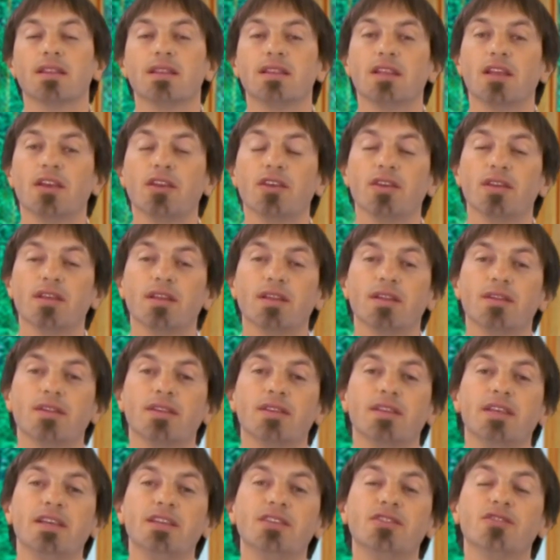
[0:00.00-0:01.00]
Now,
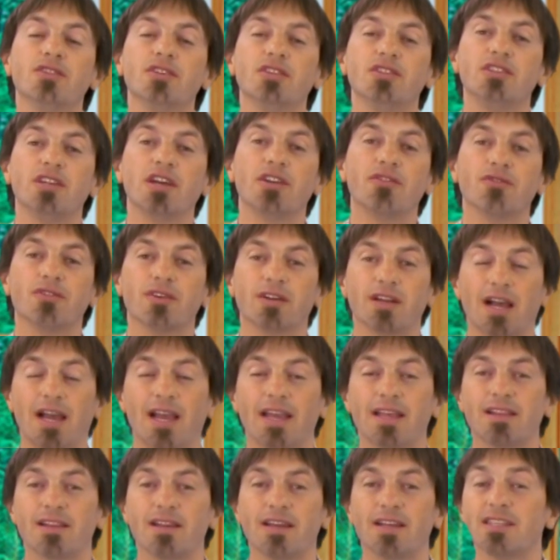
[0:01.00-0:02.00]
these are the general
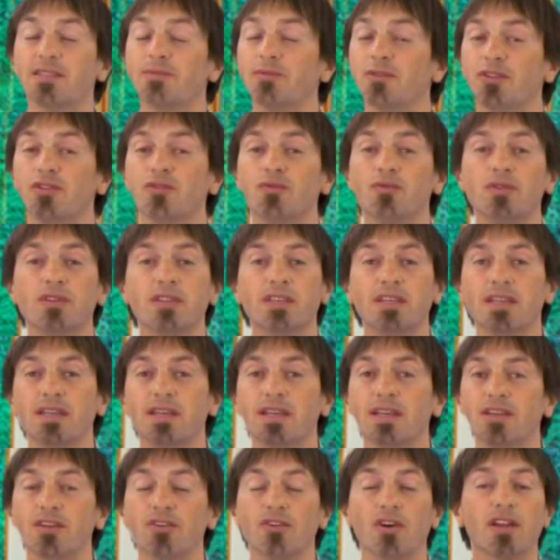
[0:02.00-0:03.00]
guidelines, but
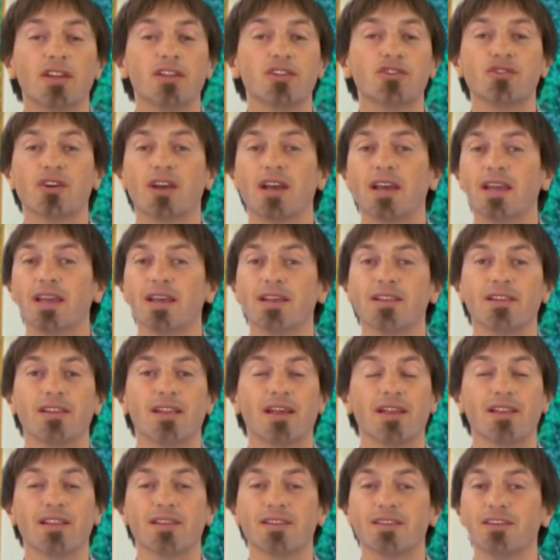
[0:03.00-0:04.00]
you ought to try
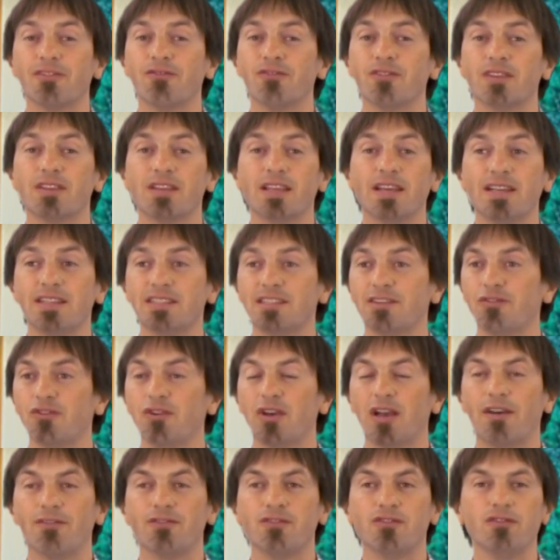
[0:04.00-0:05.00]
different things. If
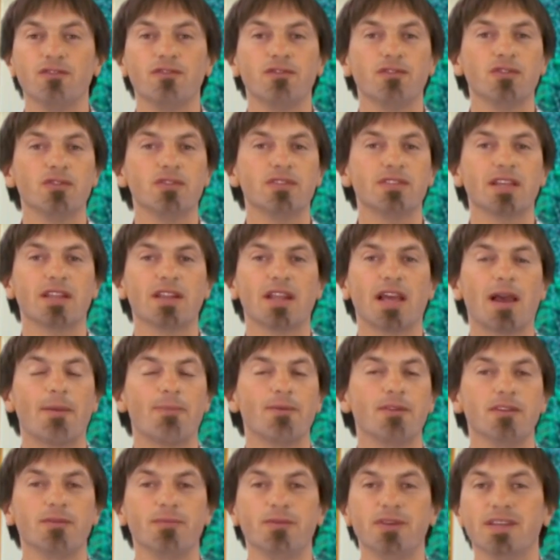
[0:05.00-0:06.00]
you have two flutes that
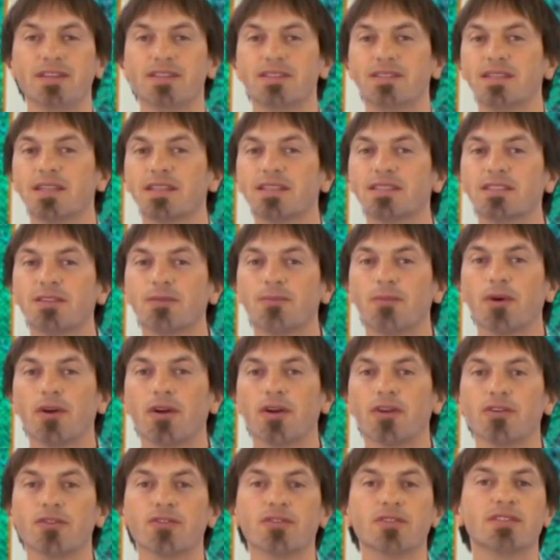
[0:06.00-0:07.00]
happen to be a sixth
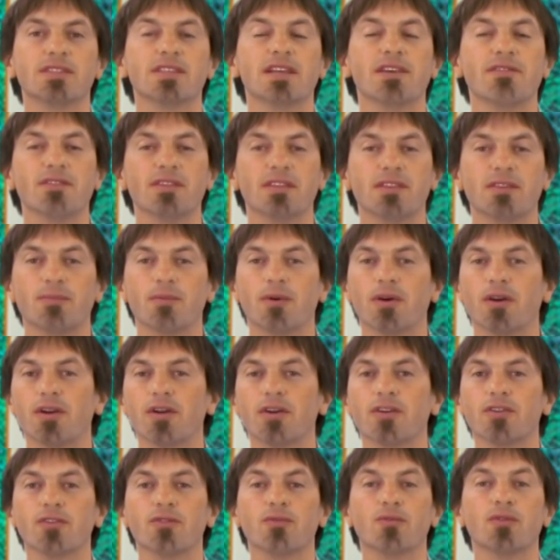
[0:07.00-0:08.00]
apart or a seventh
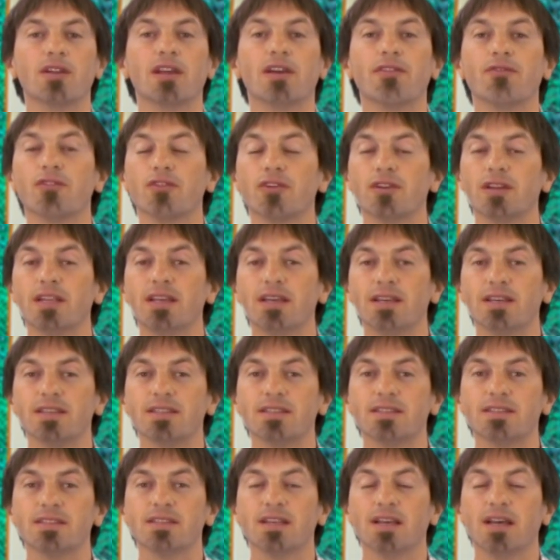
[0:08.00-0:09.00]
apart or whatever it
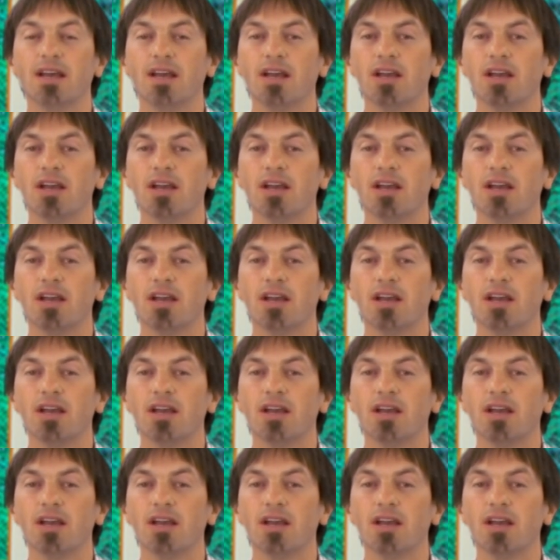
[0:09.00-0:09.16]
is,